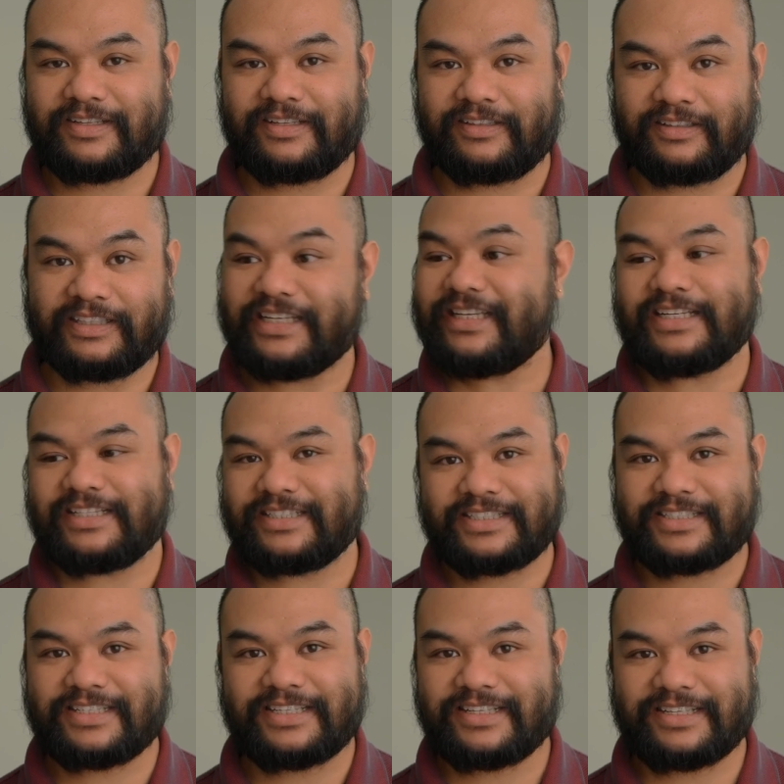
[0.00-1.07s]

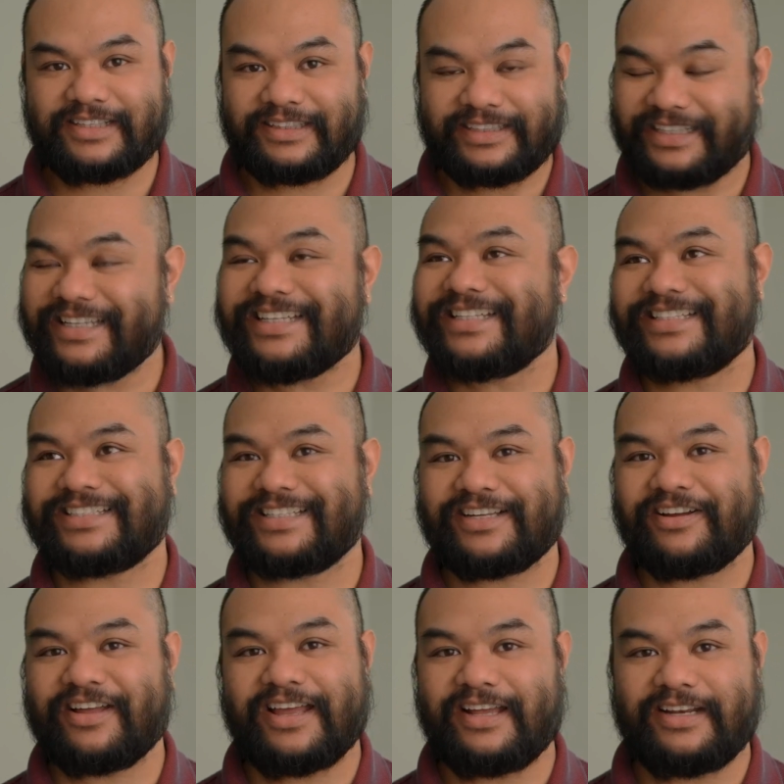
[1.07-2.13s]
leagues
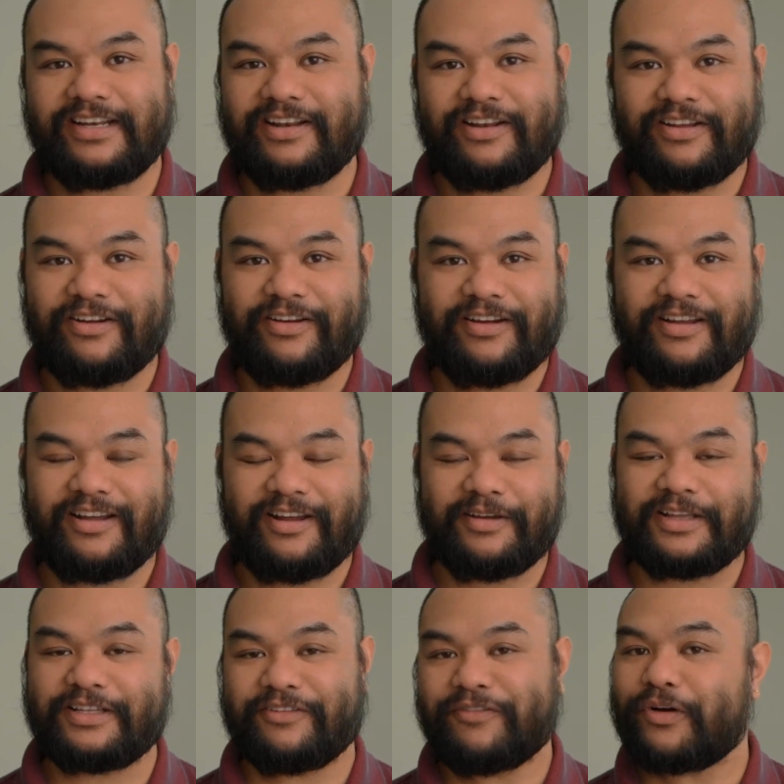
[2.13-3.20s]
ahead
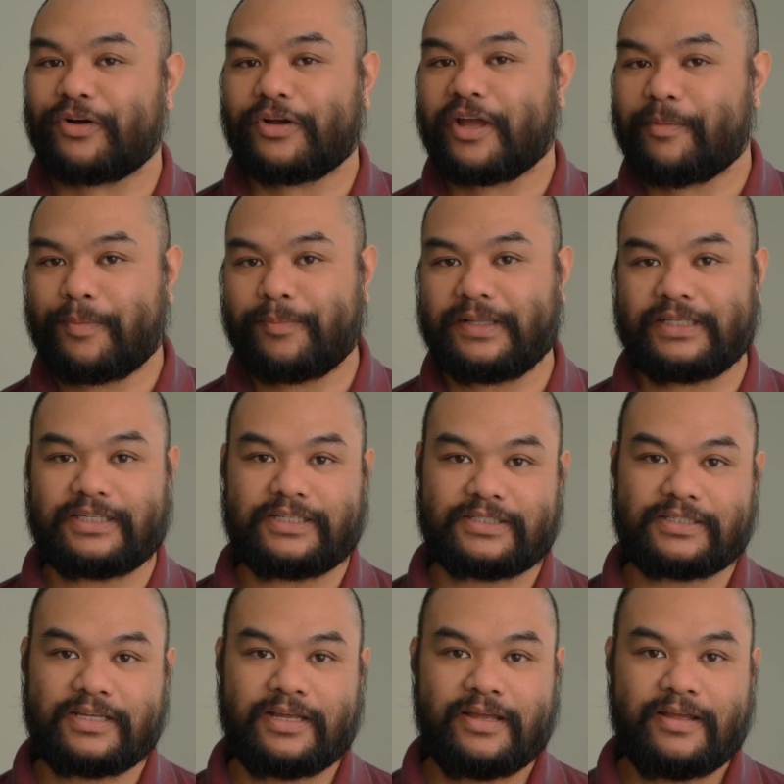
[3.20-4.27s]
in the photo
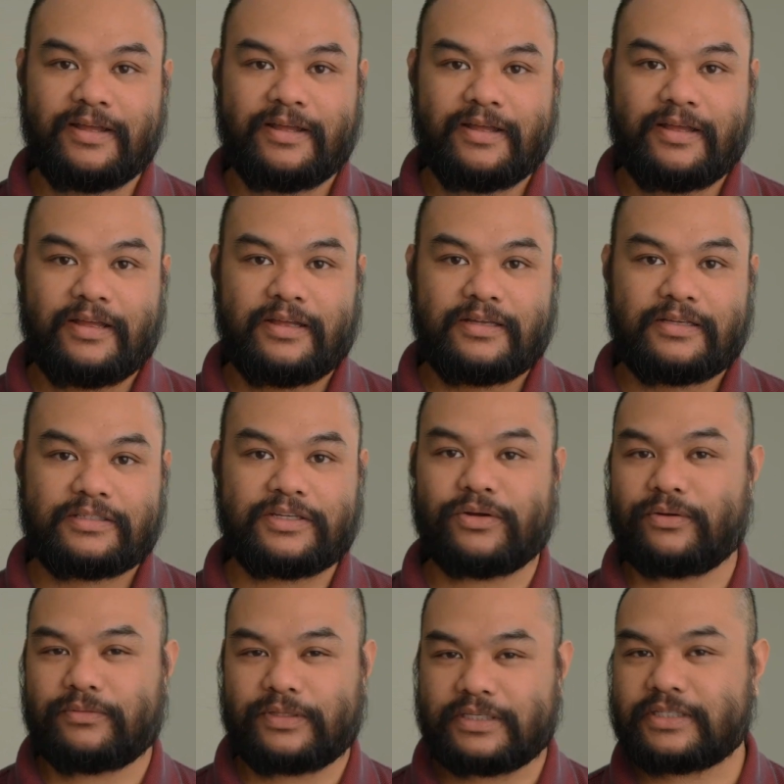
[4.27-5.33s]
capabilities.
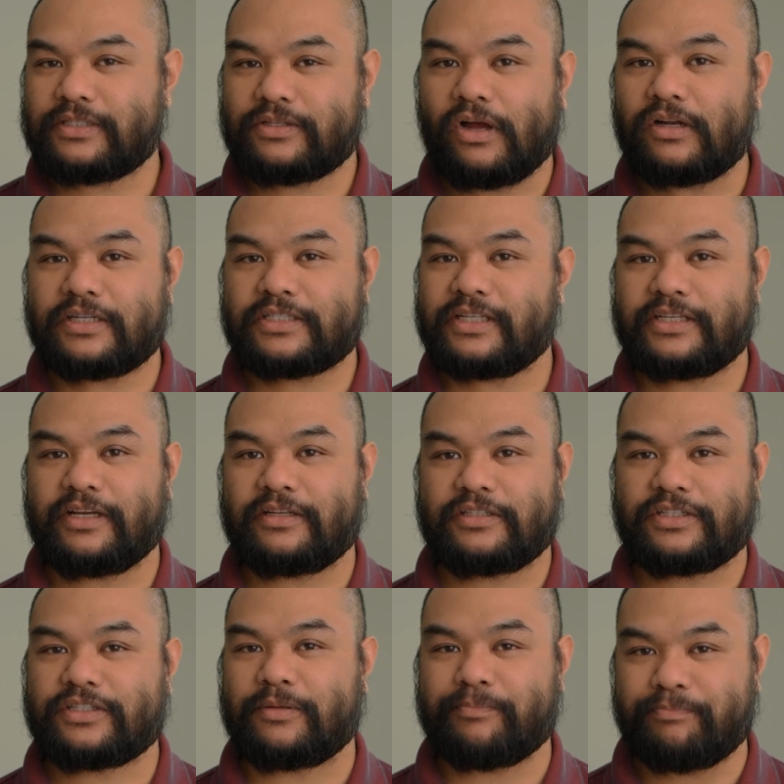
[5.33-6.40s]
So this is honestly
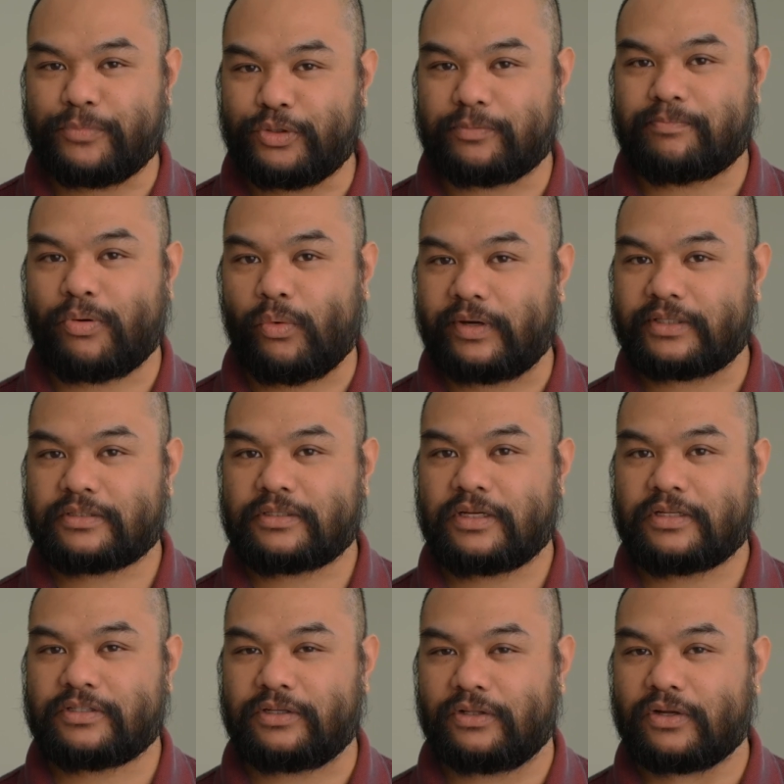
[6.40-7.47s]
just a moot point
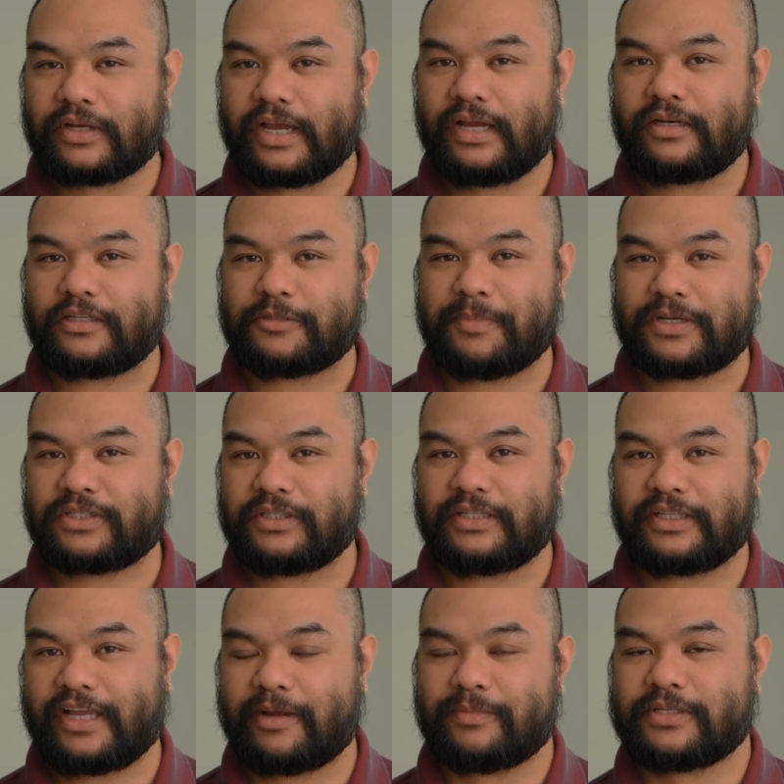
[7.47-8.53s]
to look at, especially
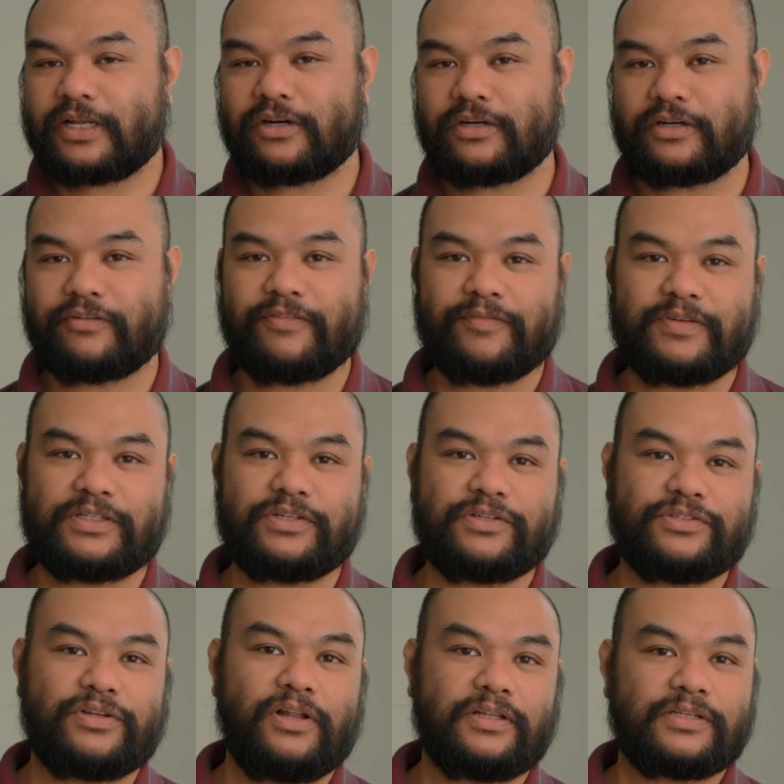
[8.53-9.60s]
in cameras that are under
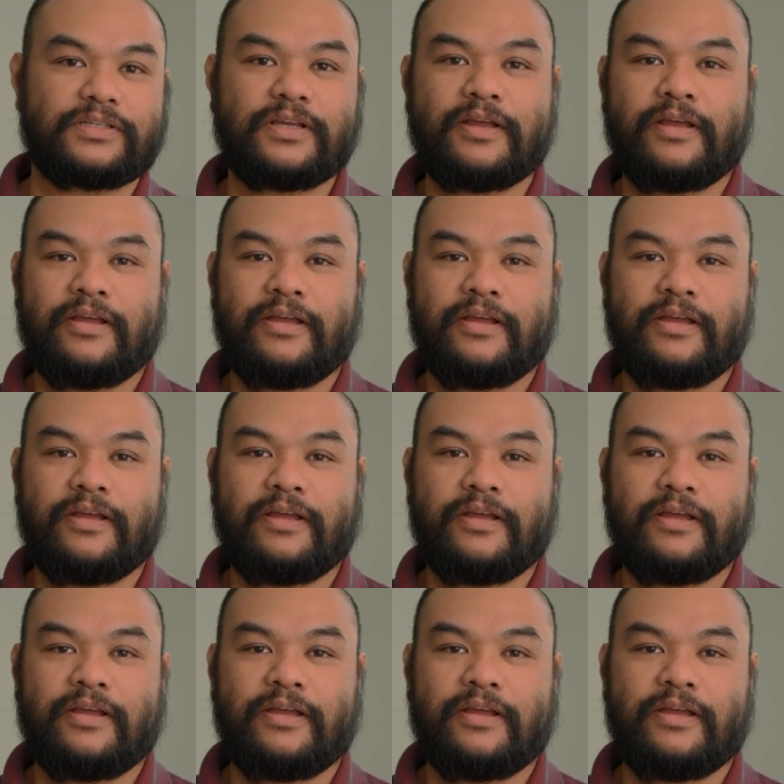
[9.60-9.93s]
$1,500.